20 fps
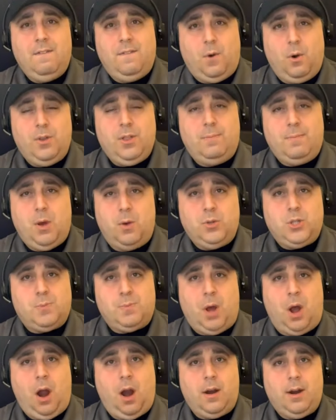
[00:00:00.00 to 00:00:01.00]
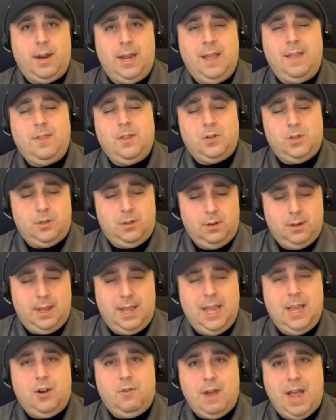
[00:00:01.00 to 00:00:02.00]
For the most part, in the
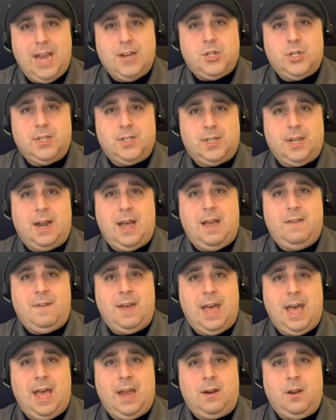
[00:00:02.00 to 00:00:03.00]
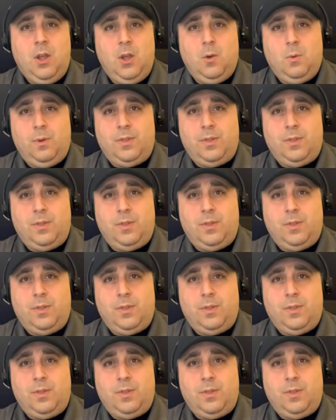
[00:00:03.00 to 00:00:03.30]
interactions that I've had